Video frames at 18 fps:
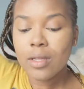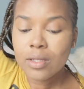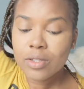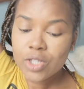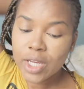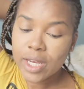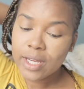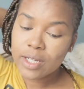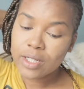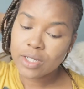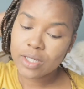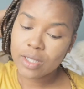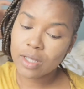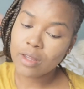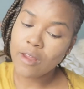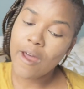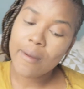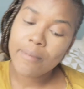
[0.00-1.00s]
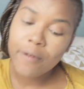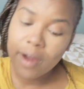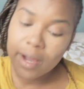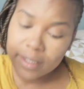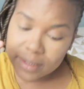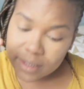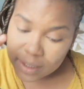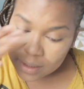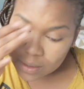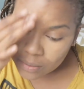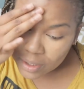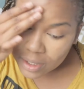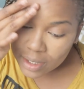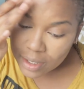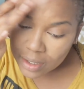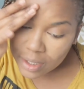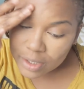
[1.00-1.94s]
change the thought process with it.